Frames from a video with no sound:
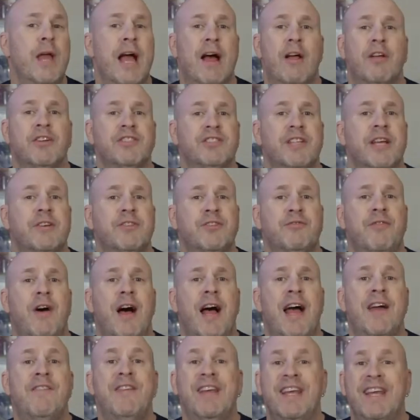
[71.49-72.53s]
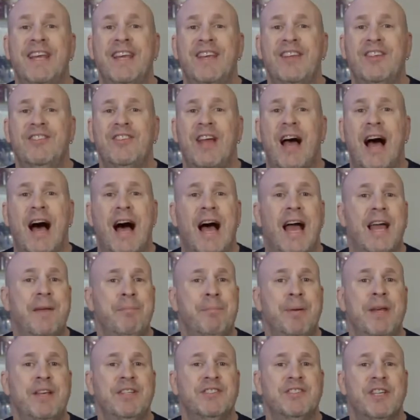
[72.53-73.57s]
Galaxy S5 is
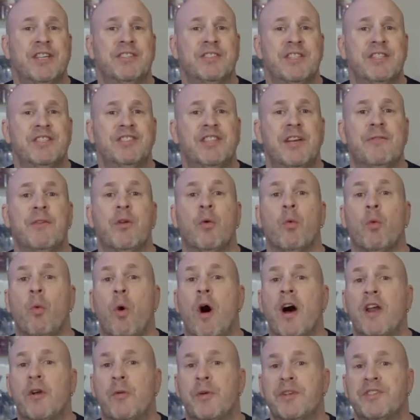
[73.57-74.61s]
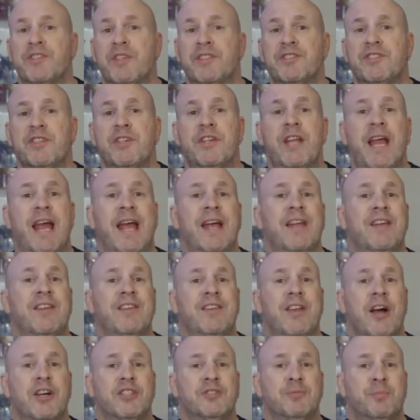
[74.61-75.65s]
IP67 water resistant
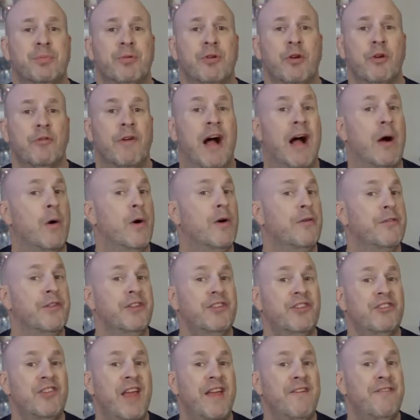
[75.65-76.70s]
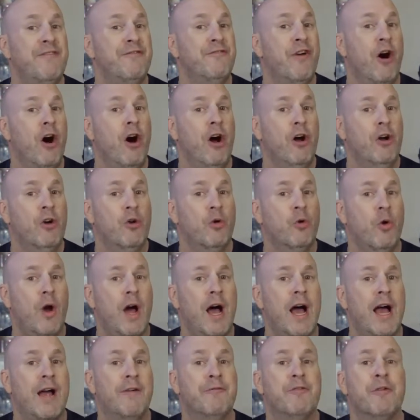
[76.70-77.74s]
and dust proof. However, this is a far
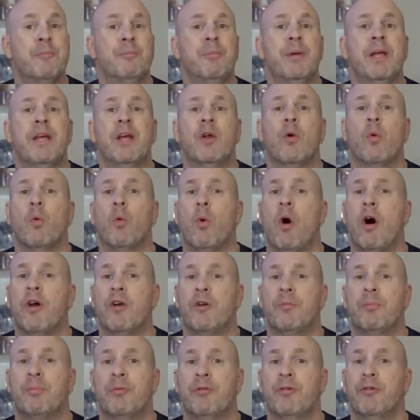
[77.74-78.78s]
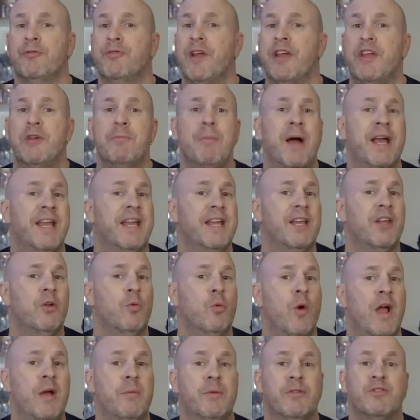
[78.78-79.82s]
cry from being waterproof. Now, you might get
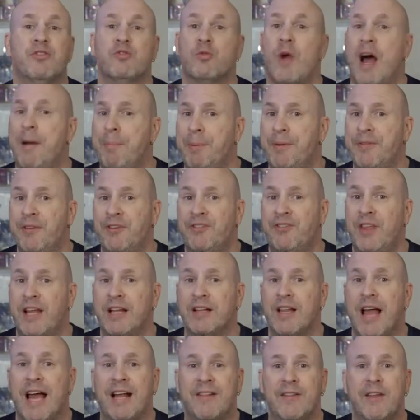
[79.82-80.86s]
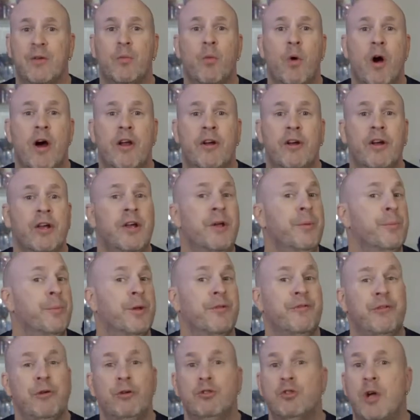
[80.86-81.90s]
away with dropping this thing lightly in water,
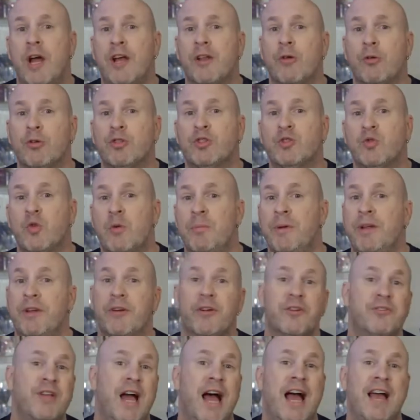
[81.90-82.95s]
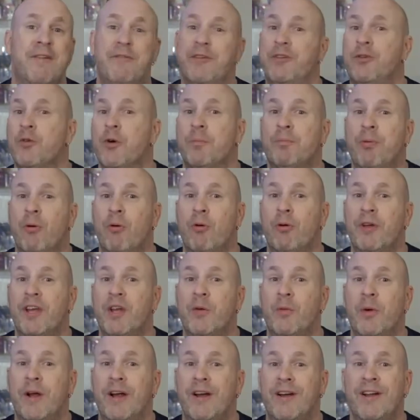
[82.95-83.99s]
but if you try to go swimming or dive into a pool
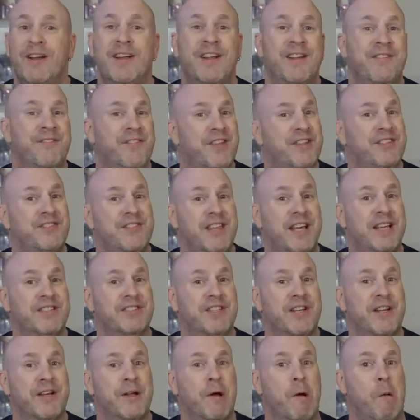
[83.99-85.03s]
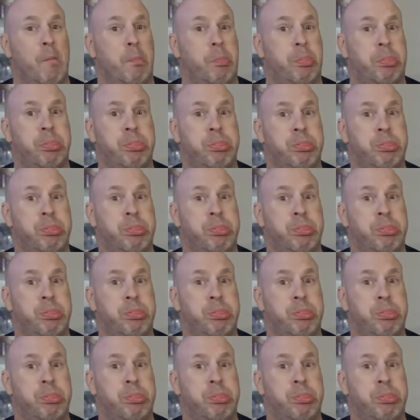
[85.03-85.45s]
anywhere, this thing's gonna go